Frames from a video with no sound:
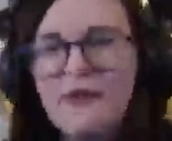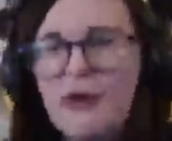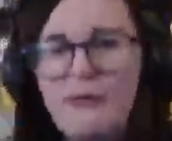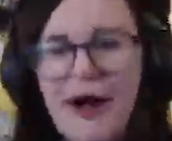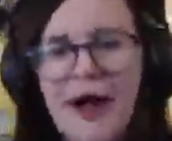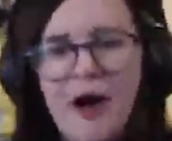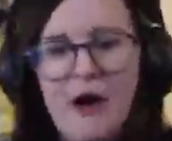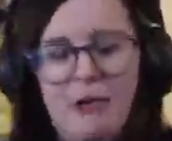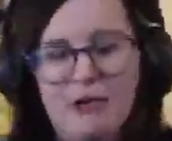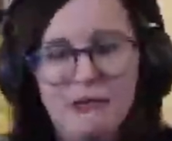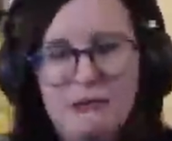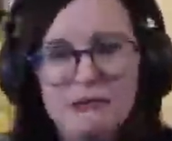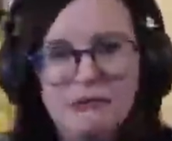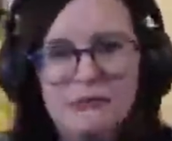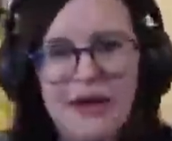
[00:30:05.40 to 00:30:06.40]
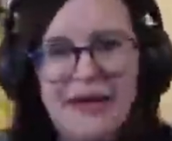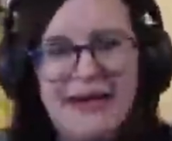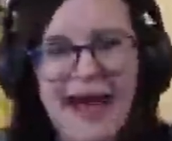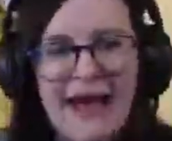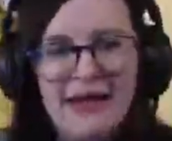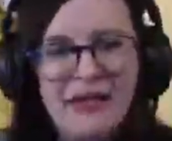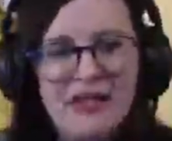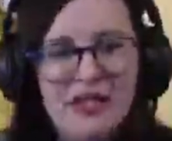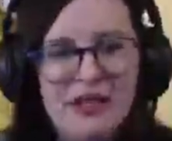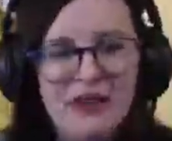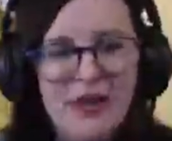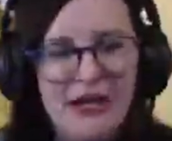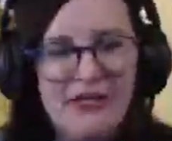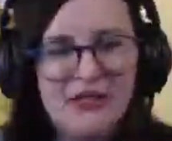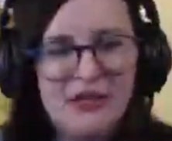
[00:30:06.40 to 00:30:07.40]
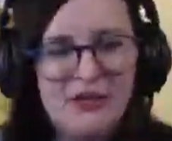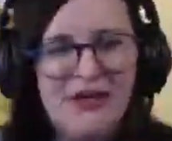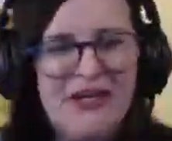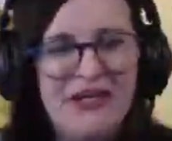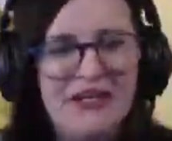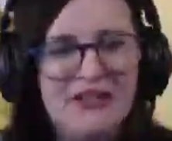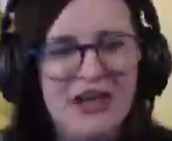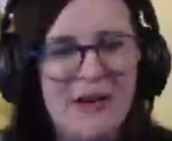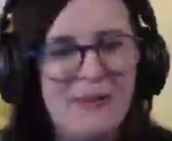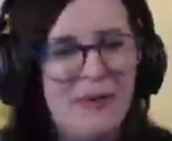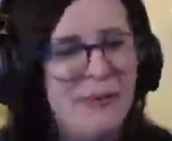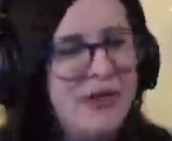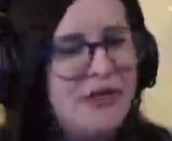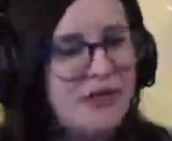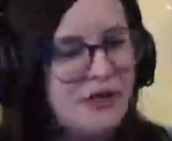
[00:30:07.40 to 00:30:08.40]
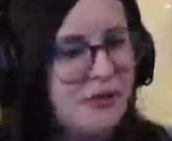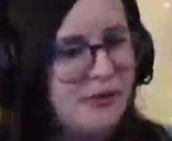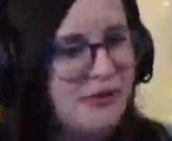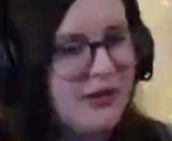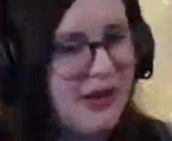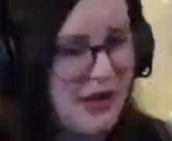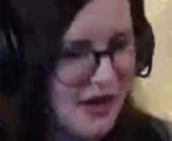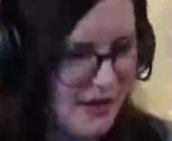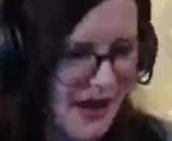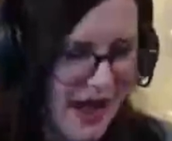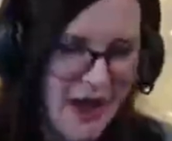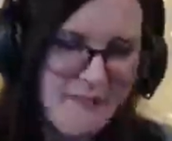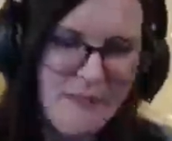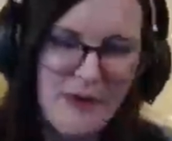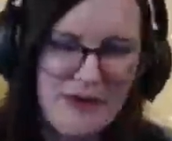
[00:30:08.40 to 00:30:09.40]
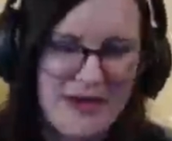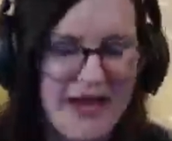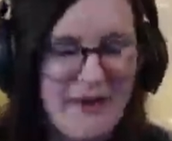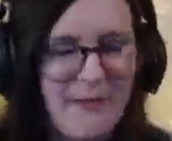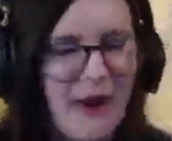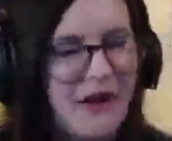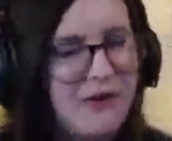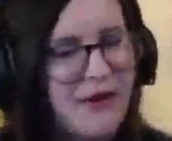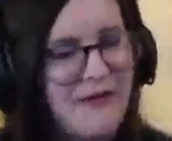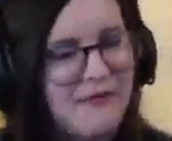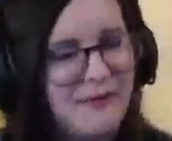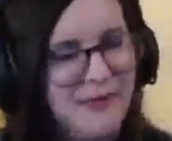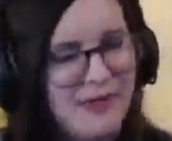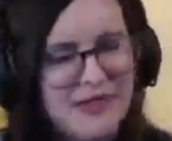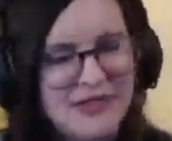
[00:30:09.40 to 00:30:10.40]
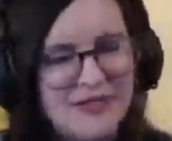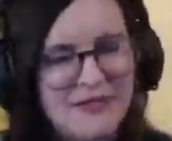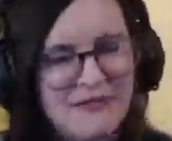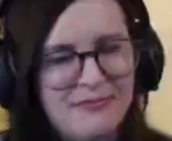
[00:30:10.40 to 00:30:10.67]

Right. Oh. I can continue night two. I need a diaper, me too. Uh, I'm getting a migraine from this.